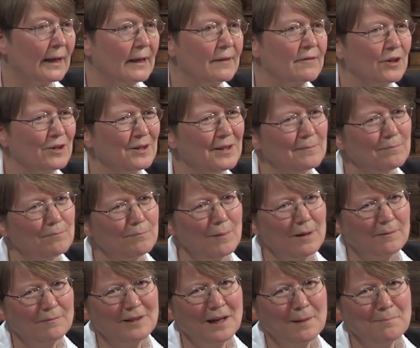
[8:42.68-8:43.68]
The
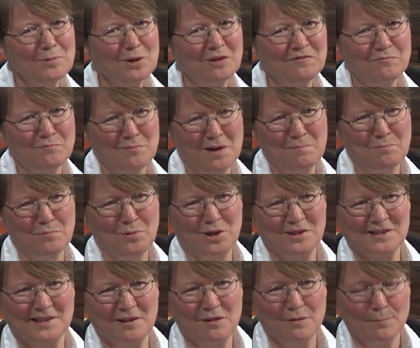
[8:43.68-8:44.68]
number of
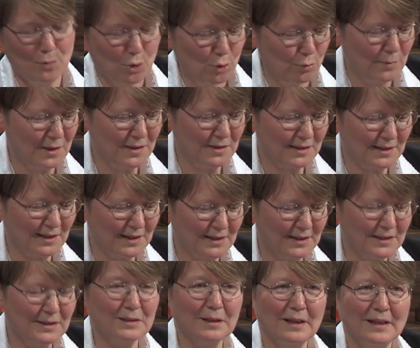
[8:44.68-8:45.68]
members at the moment
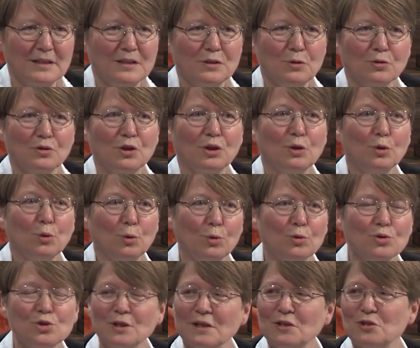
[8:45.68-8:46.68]
is not huge.